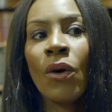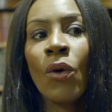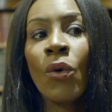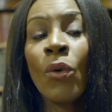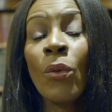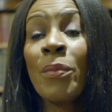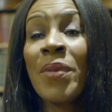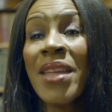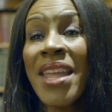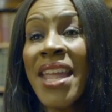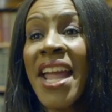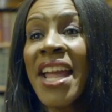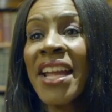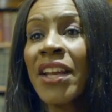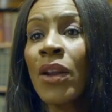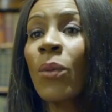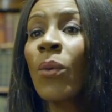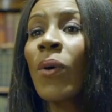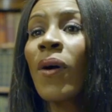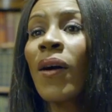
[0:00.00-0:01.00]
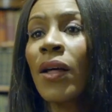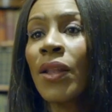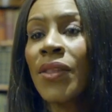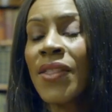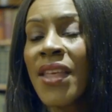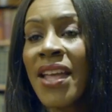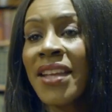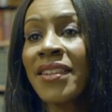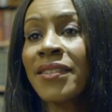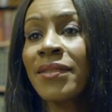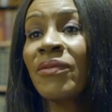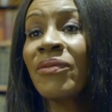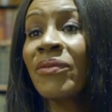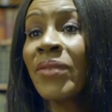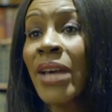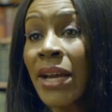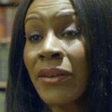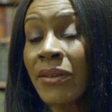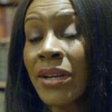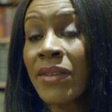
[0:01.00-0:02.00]
albeit in a world that is
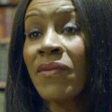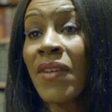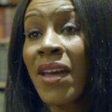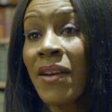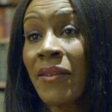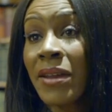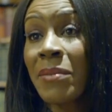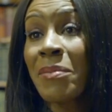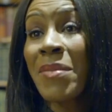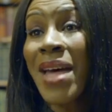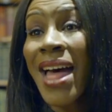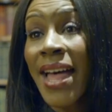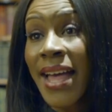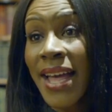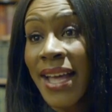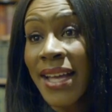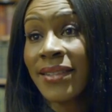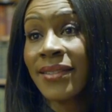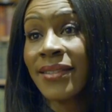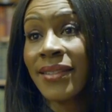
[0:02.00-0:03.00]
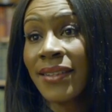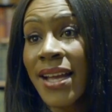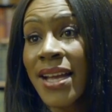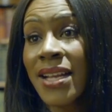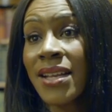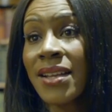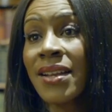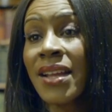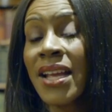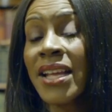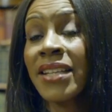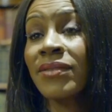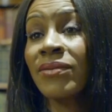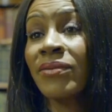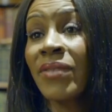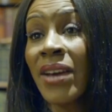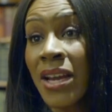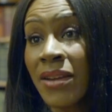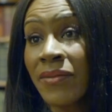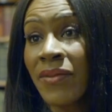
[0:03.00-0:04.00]
very, very bad and is
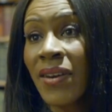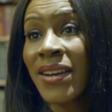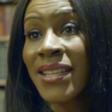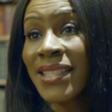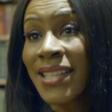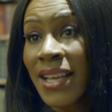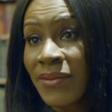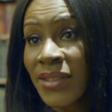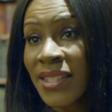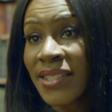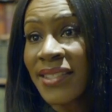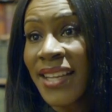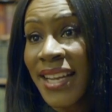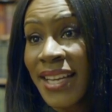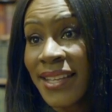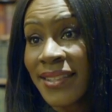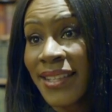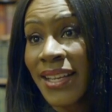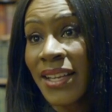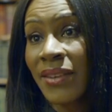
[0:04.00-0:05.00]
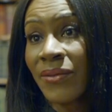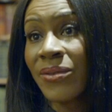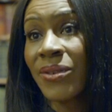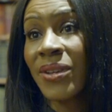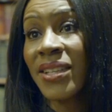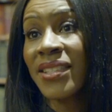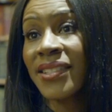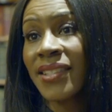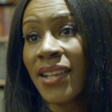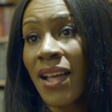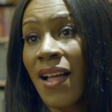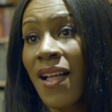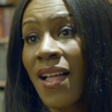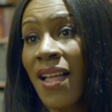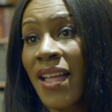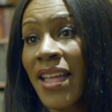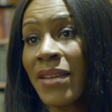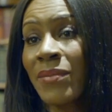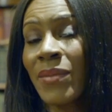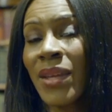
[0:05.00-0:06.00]
very, very devastating for its
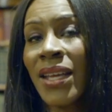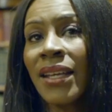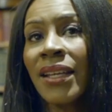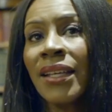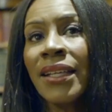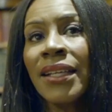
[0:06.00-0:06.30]
time.